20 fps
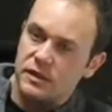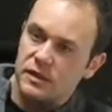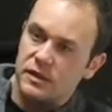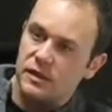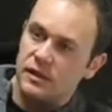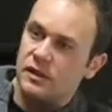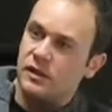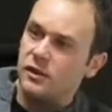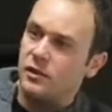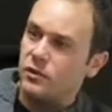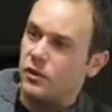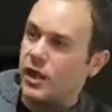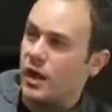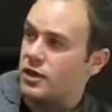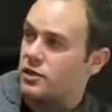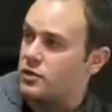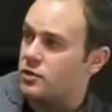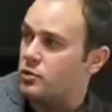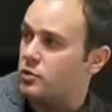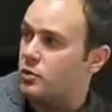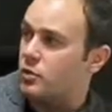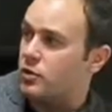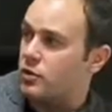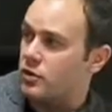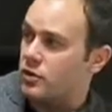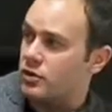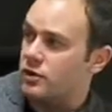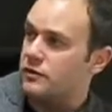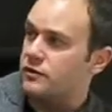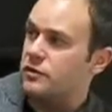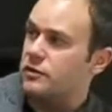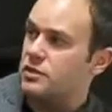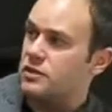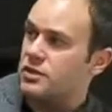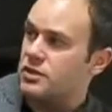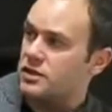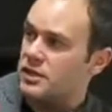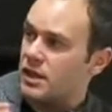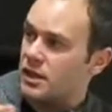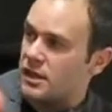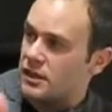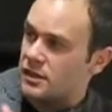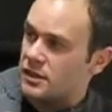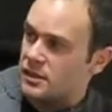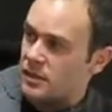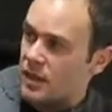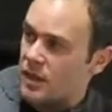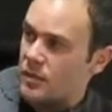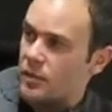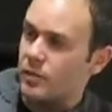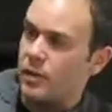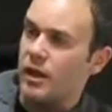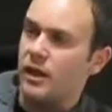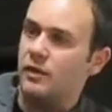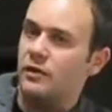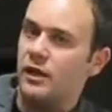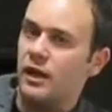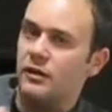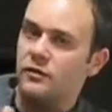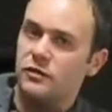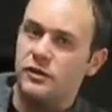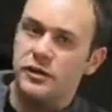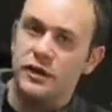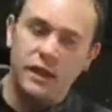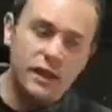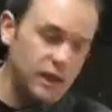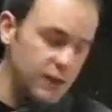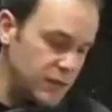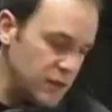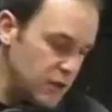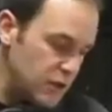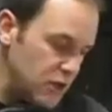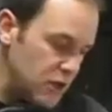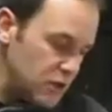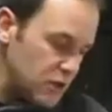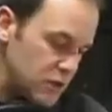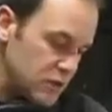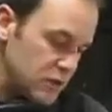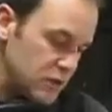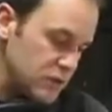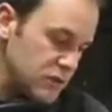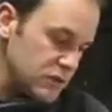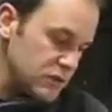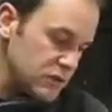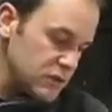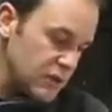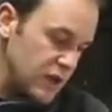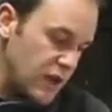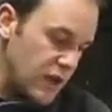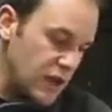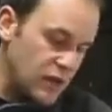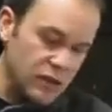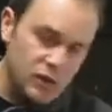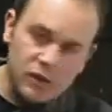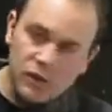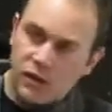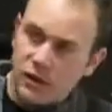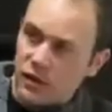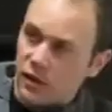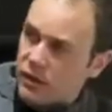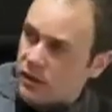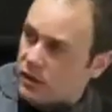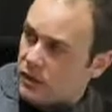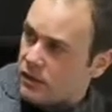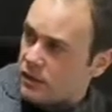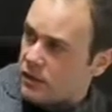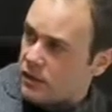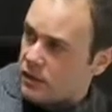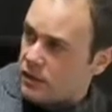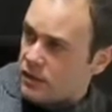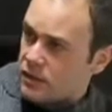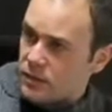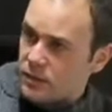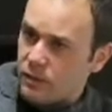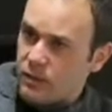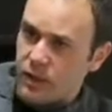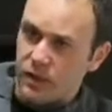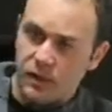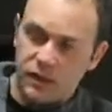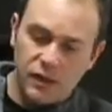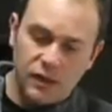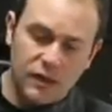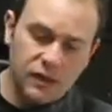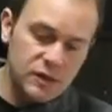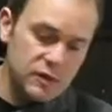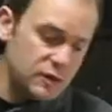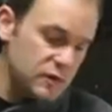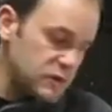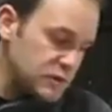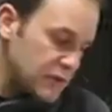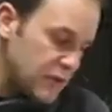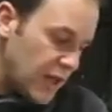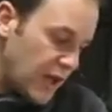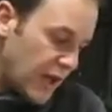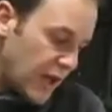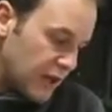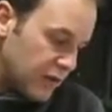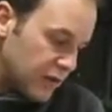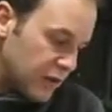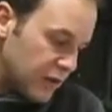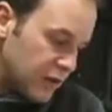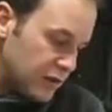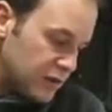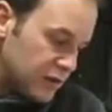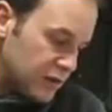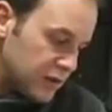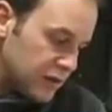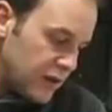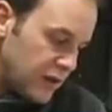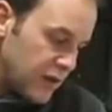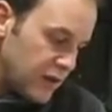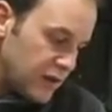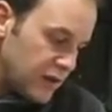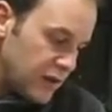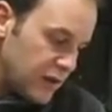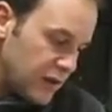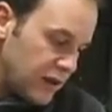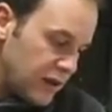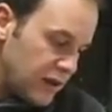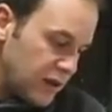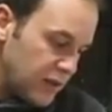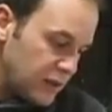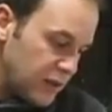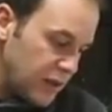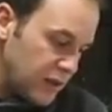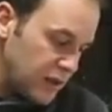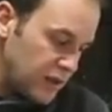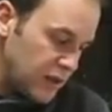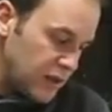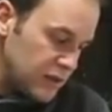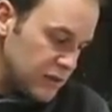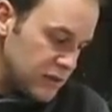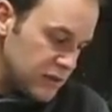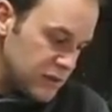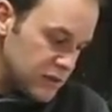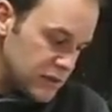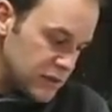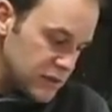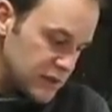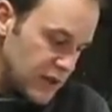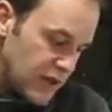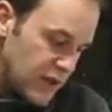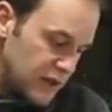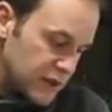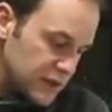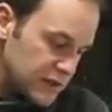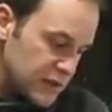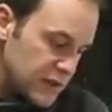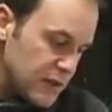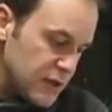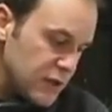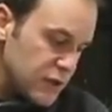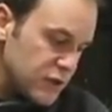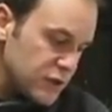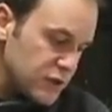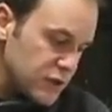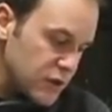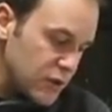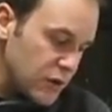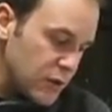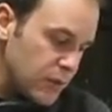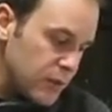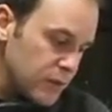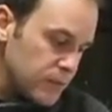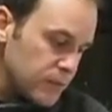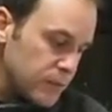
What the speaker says: the healing reaction more than if he was just taking the same amount every day. So he's using alcohol to medicate, he's using Adderall to medicate, he's using Xanax. So